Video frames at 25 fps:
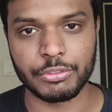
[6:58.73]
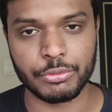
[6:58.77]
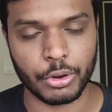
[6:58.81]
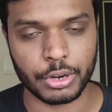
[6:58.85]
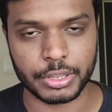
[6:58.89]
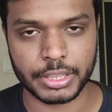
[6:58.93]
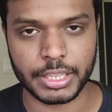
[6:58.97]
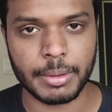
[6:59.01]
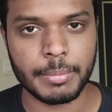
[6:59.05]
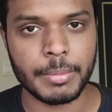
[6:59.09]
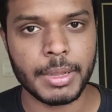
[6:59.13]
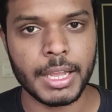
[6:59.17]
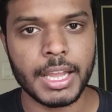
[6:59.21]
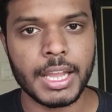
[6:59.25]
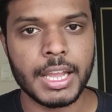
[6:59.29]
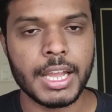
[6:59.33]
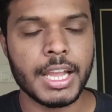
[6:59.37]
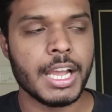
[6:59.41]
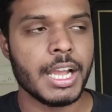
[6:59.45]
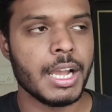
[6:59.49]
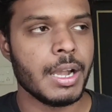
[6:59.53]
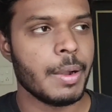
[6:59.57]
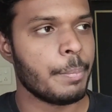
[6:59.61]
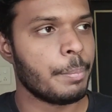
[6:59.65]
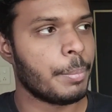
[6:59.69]
thing for them.
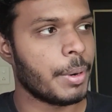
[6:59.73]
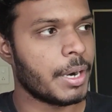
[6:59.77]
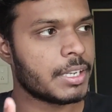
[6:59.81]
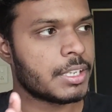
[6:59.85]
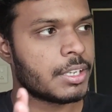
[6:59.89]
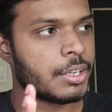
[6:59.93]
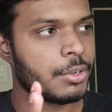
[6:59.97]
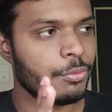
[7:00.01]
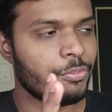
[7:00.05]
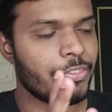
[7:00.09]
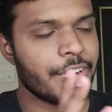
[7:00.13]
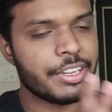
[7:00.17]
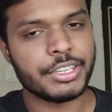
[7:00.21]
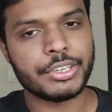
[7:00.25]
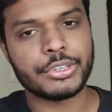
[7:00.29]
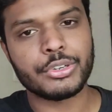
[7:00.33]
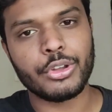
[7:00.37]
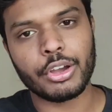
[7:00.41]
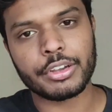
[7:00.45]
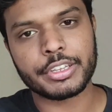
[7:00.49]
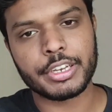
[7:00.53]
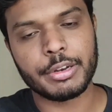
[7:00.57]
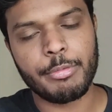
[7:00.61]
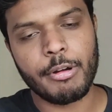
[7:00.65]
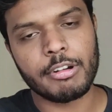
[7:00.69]
But when you're
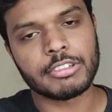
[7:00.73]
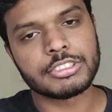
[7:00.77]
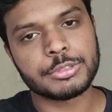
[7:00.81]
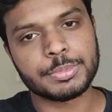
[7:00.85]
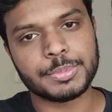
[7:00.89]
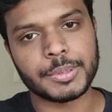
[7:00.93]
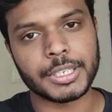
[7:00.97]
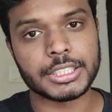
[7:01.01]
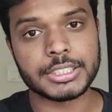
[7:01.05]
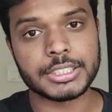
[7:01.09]
talking about